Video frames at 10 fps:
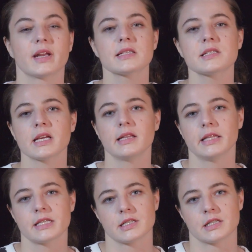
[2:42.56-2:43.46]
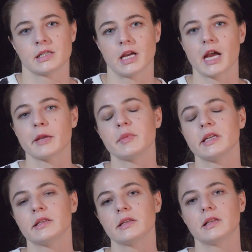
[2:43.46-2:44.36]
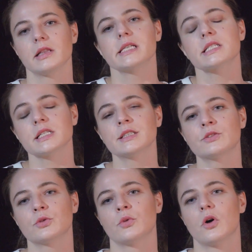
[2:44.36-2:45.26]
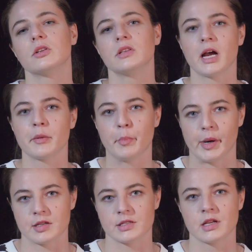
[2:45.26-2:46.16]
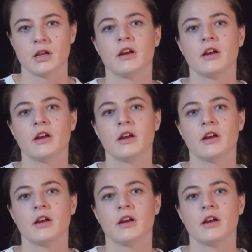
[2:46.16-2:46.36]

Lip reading: I say listen, I mean listen to online buzz.